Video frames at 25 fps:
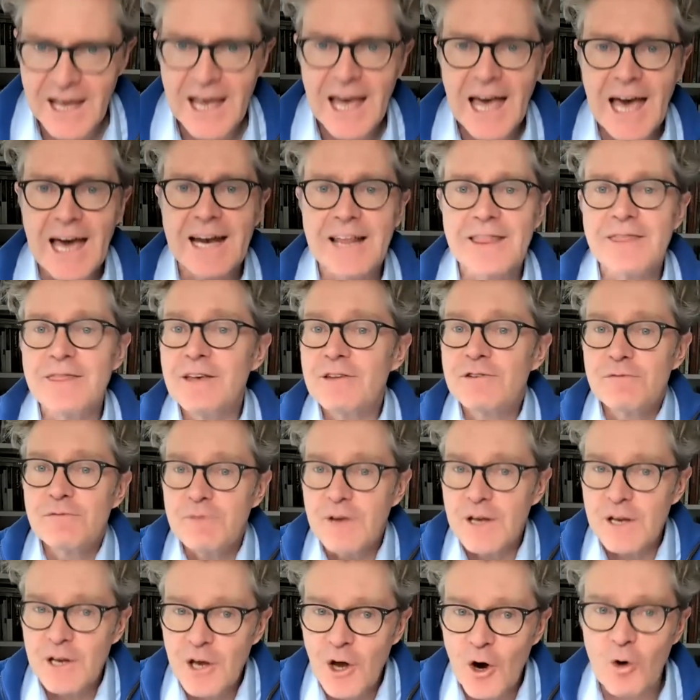and in this
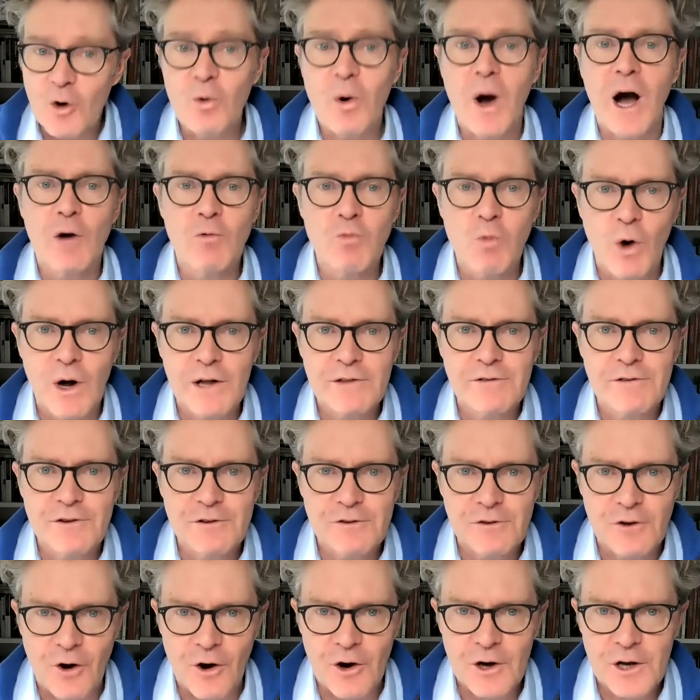video, I want to
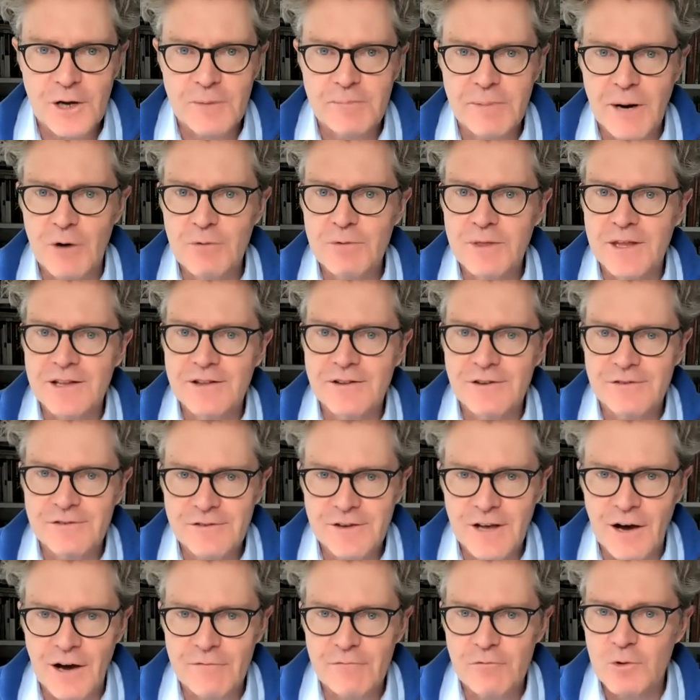talk about the
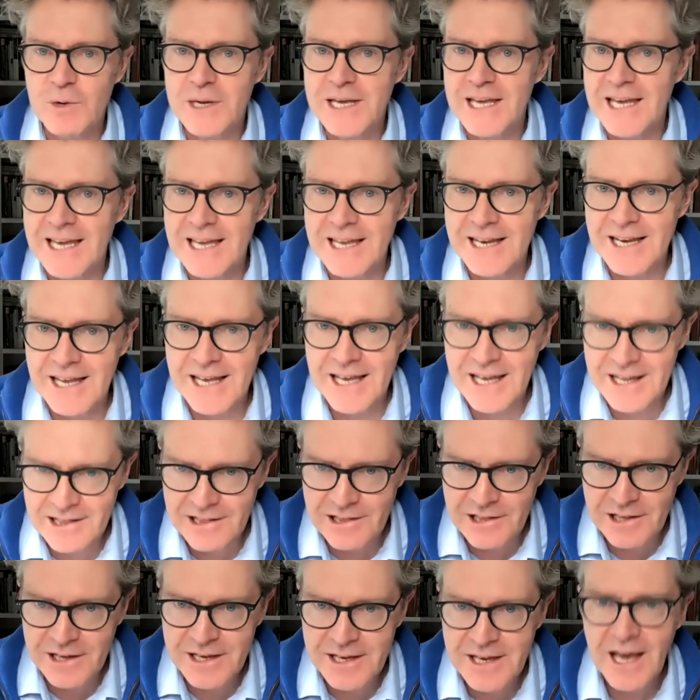discovery in
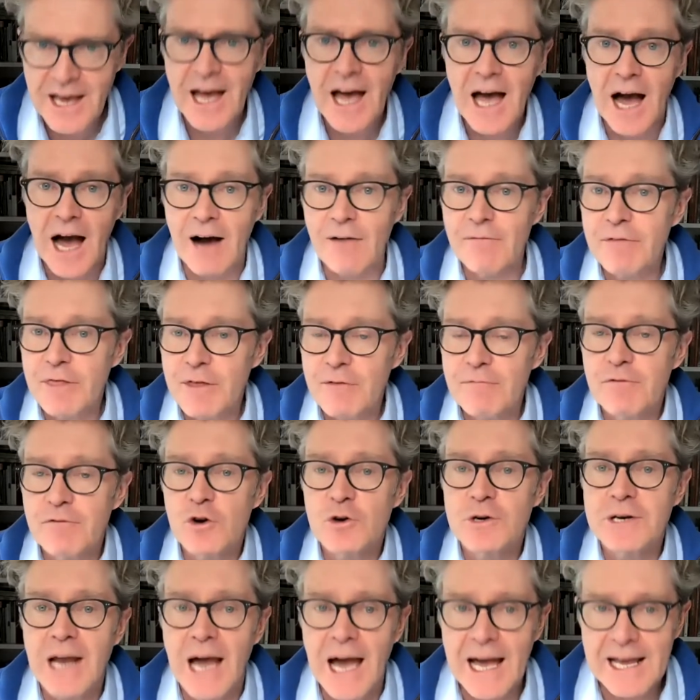Italy of the
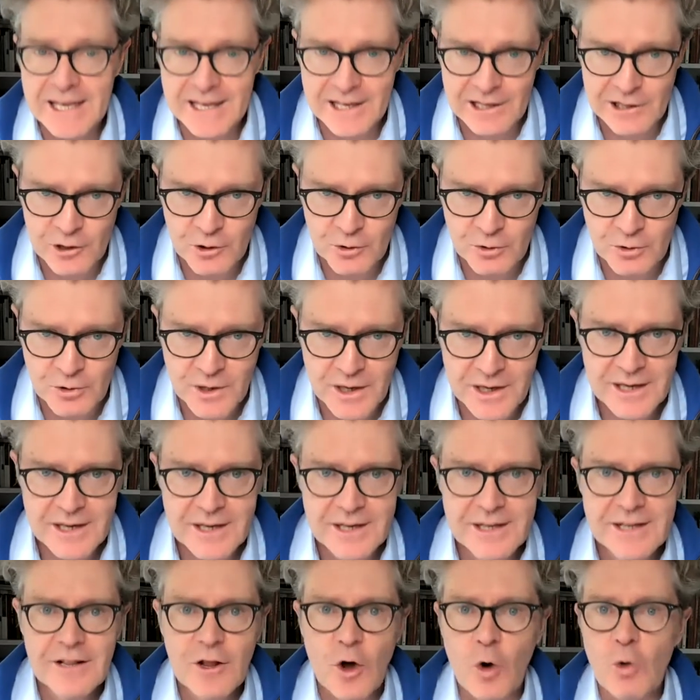vernacular,
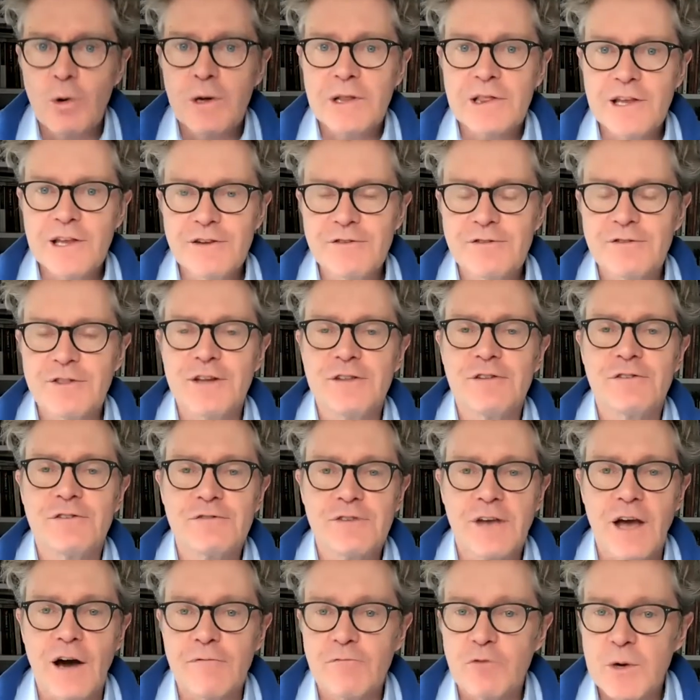or at least the
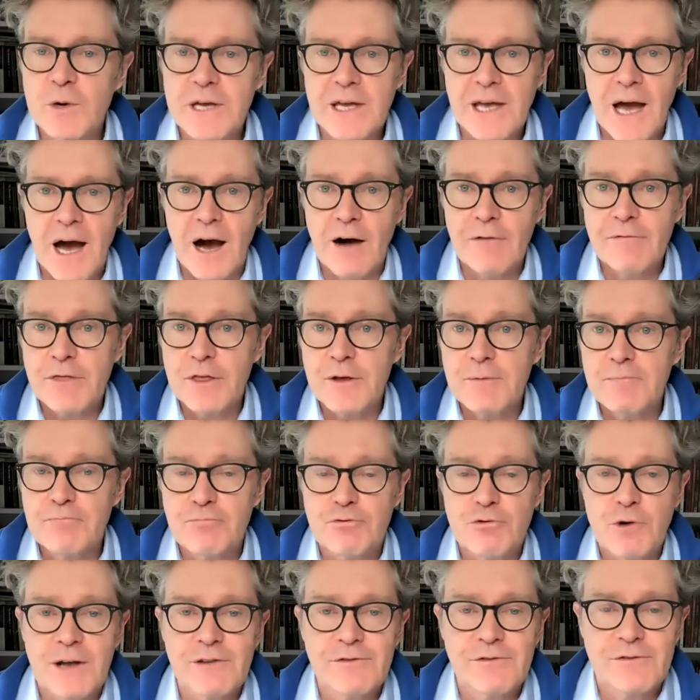discovery of the
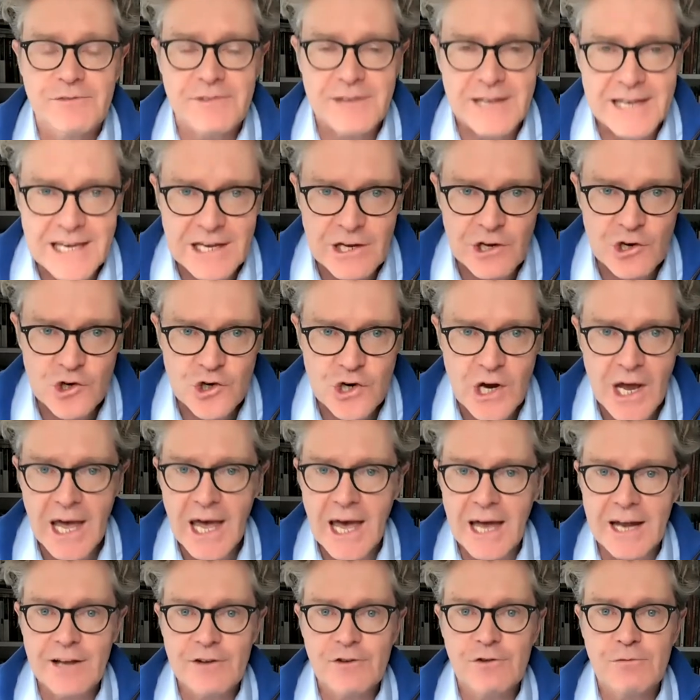prestige
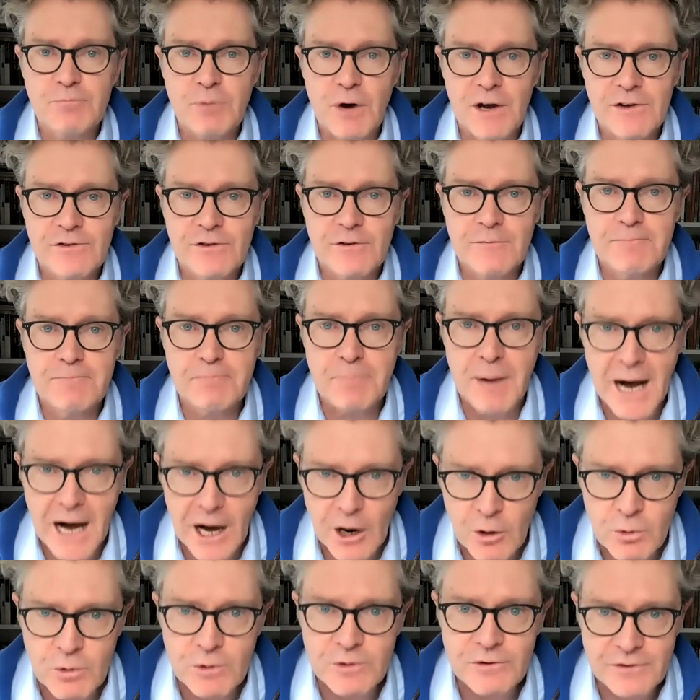and expressive
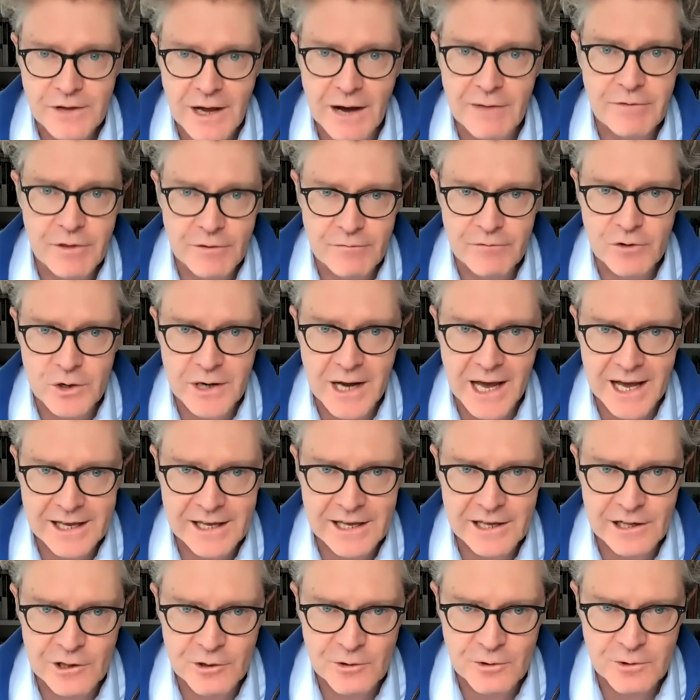powers of the
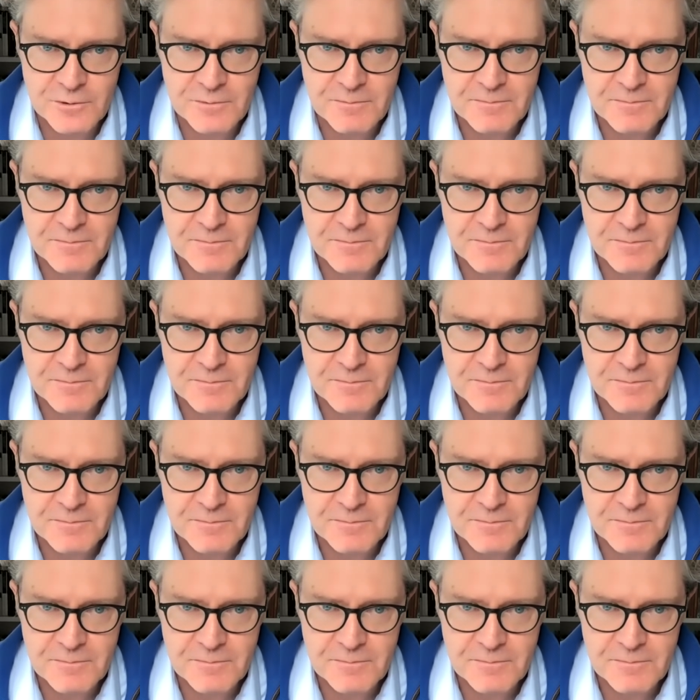vernacular.